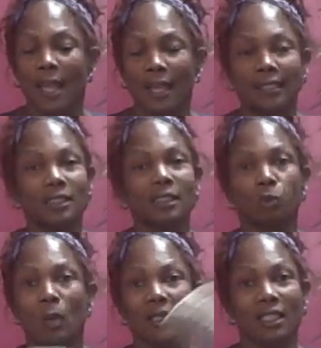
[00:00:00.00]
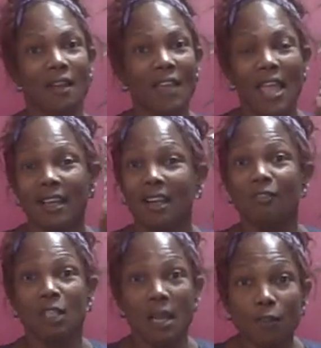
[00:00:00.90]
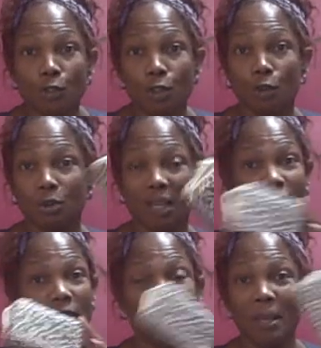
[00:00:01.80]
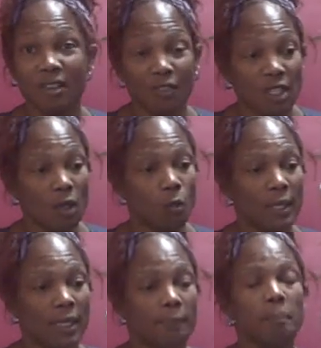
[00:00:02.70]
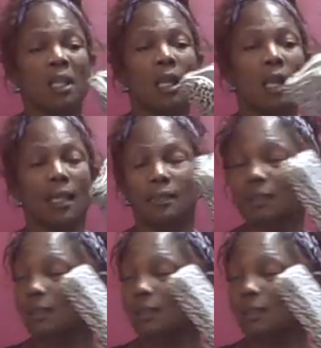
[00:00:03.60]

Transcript: and this is one that I've had I've never used I've never made a video with it and